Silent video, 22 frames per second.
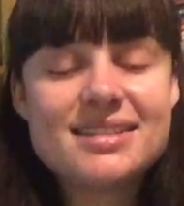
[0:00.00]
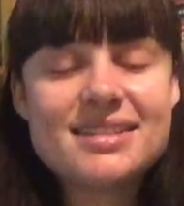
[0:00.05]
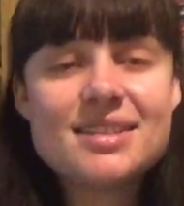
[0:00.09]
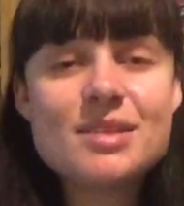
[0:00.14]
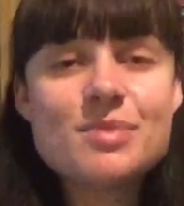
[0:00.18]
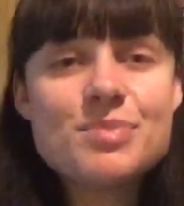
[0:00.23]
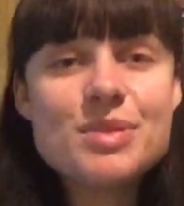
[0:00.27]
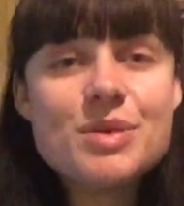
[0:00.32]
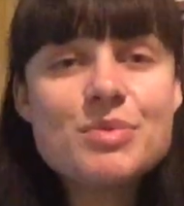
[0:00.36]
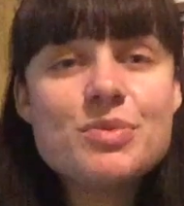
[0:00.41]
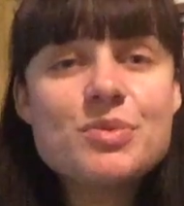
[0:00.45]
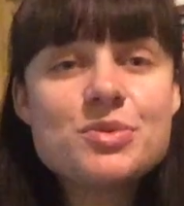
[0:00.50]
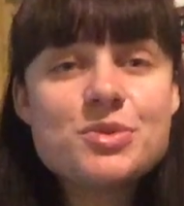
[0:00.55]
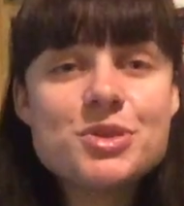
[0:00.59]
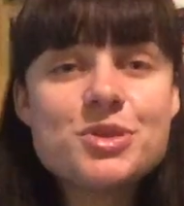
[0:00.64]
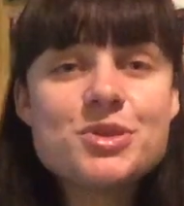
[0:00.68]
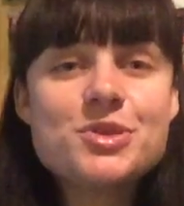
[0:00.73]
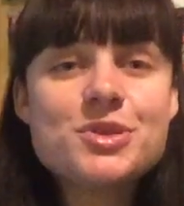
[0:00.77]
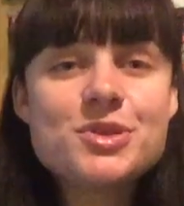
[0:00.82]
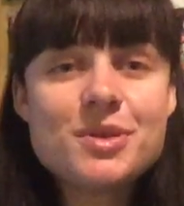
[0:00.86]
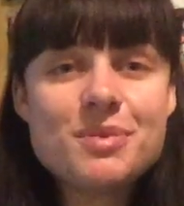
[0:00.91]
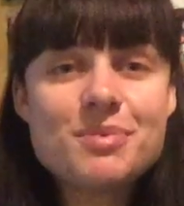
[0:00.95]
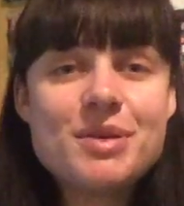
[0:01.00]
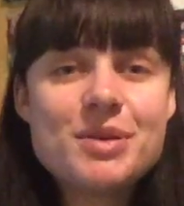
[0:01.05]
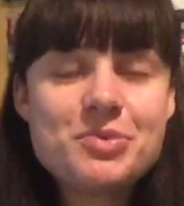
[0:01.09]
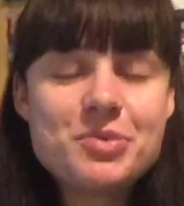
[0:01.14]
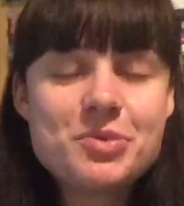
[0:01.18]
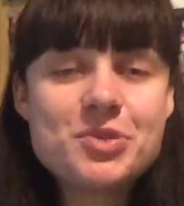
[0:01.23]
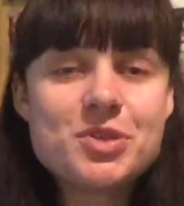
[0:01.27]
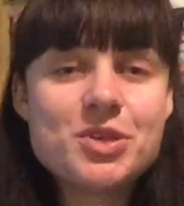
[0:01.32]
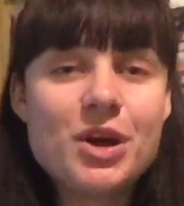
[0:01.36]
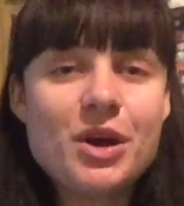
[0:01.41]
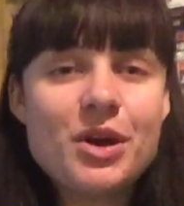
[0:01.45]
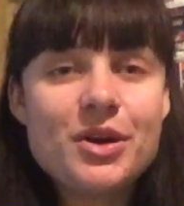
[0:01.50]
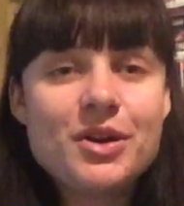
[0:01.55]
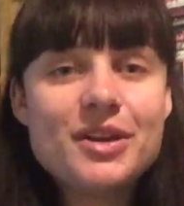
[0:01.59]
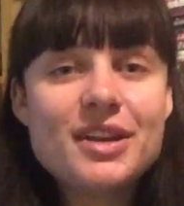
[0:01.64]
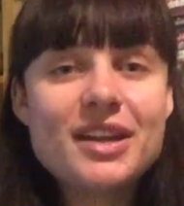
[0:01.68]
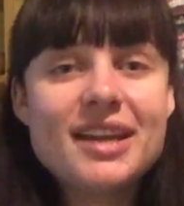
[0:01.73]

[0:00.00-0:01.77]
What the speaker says: Some people do, some people don't.